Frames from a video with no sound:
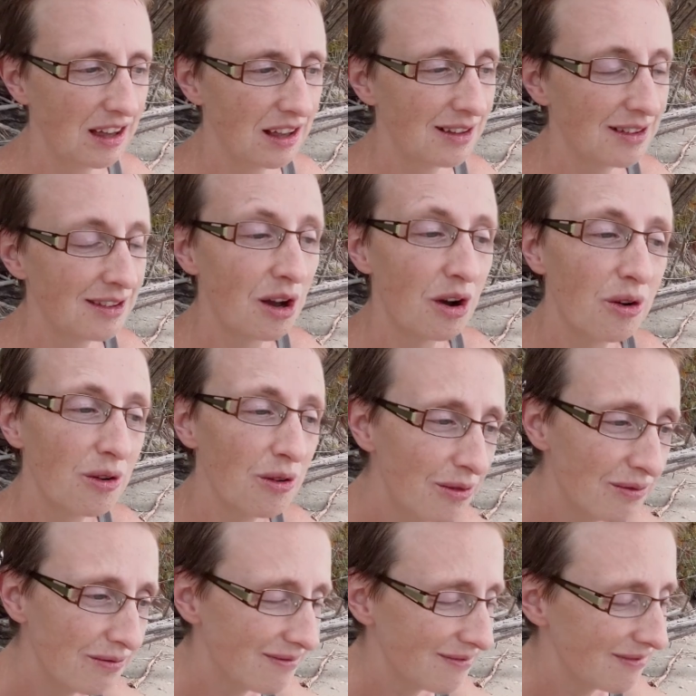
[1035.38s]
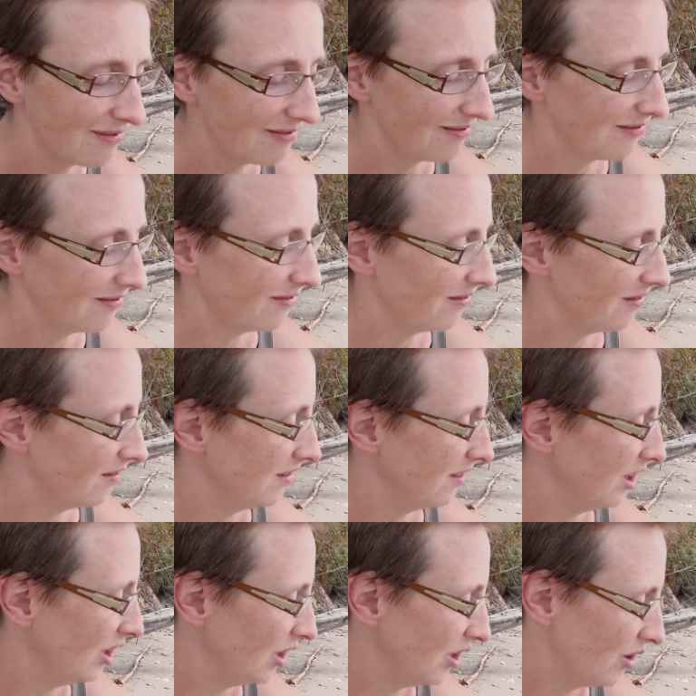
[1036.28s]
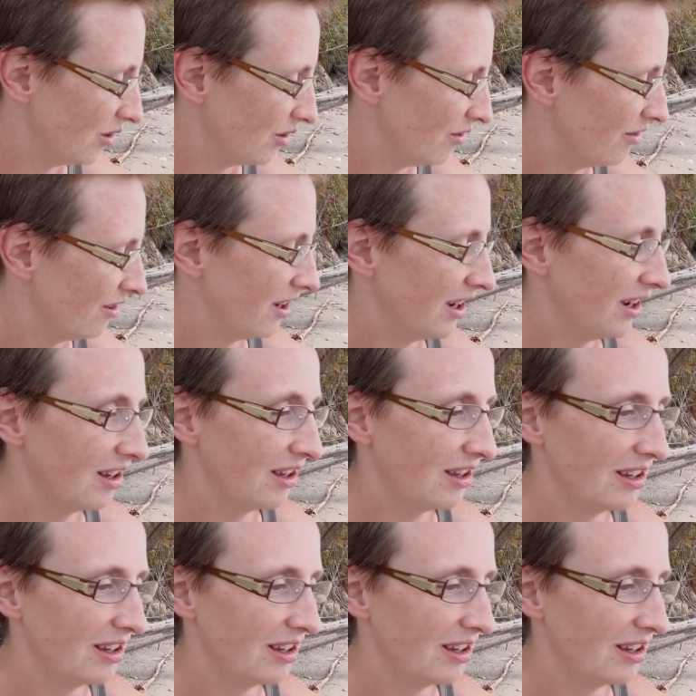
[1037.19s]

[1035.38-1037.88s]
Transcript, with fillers: So, you know, I,